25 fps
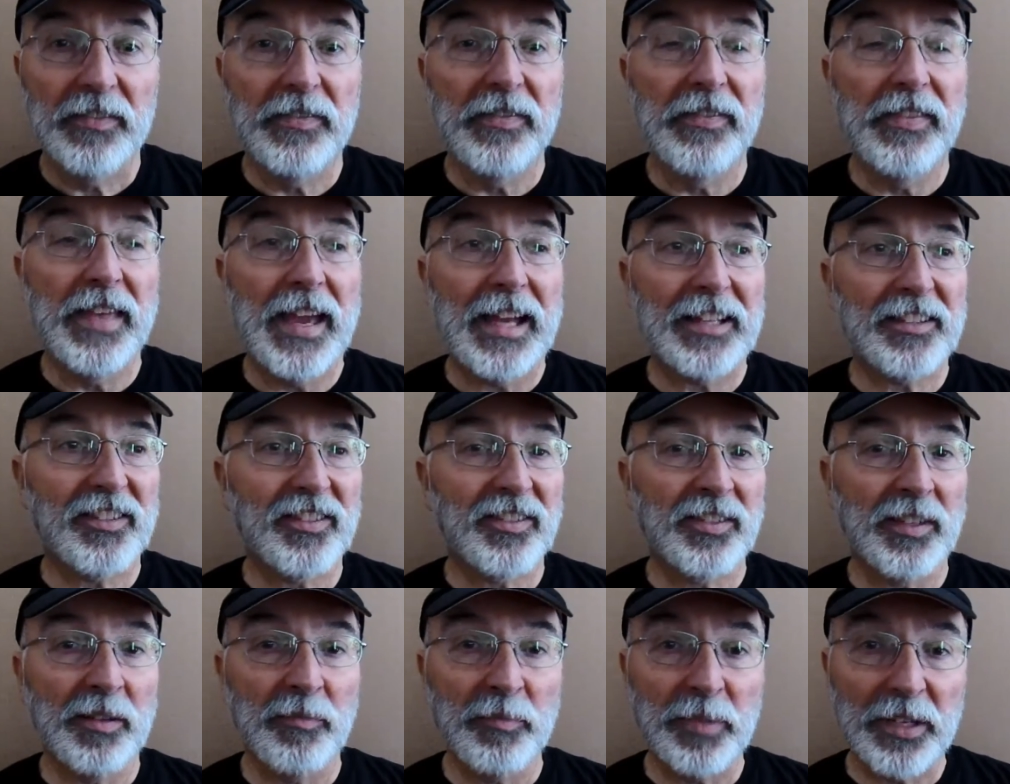That's
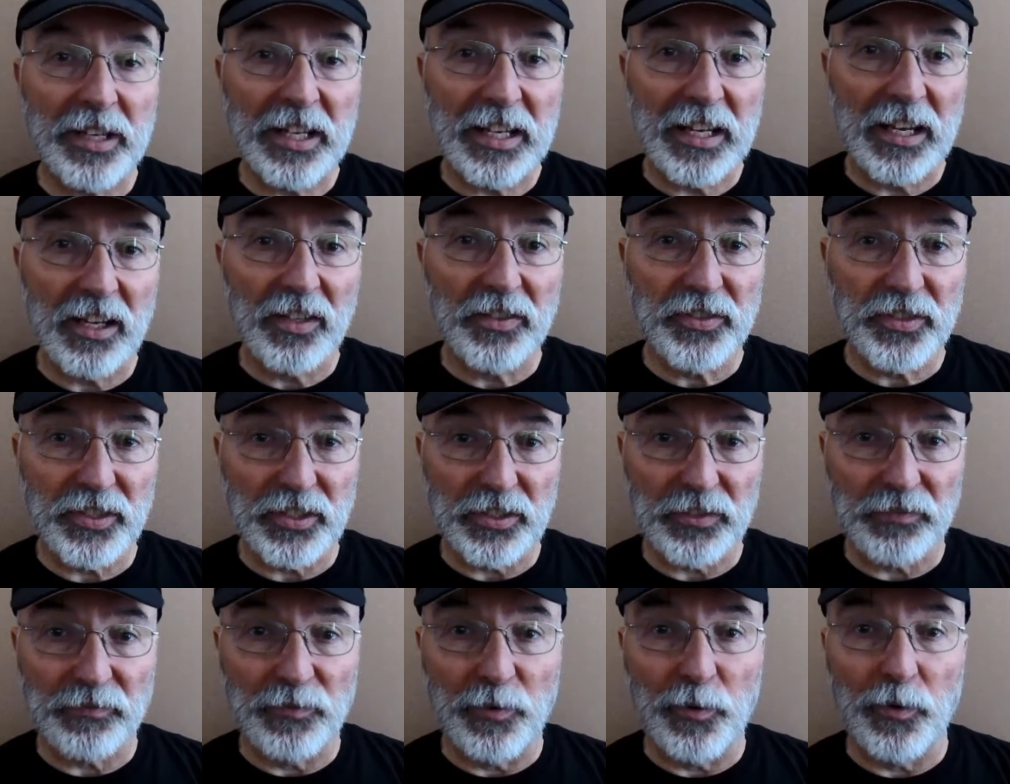somebody
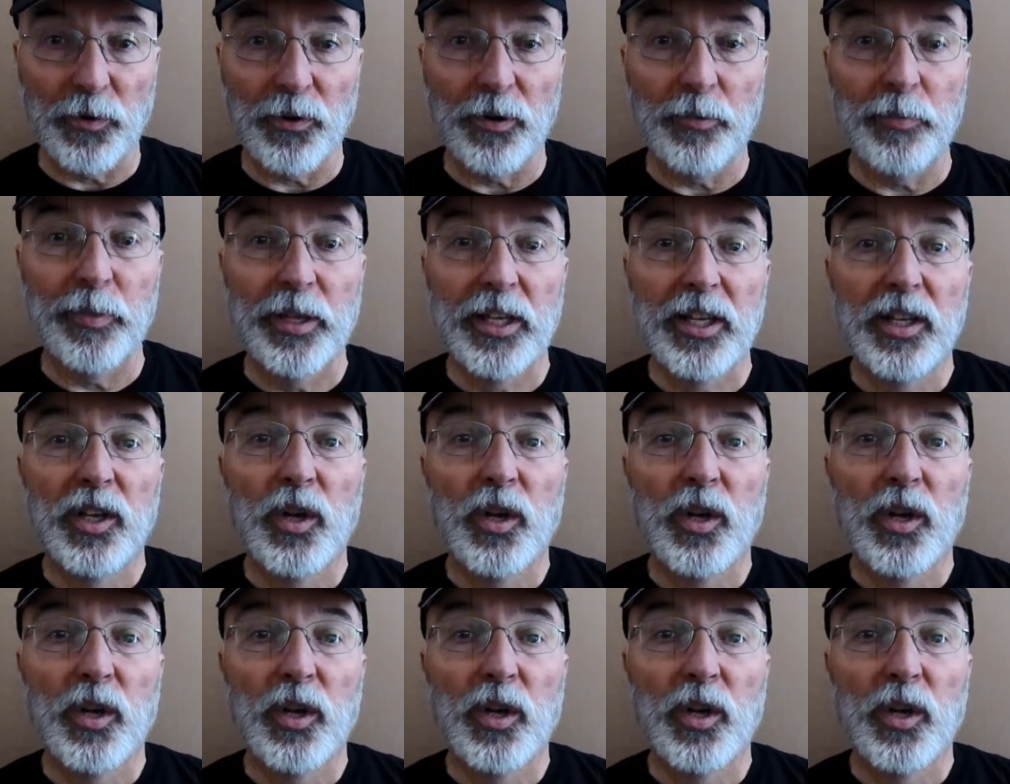else's form.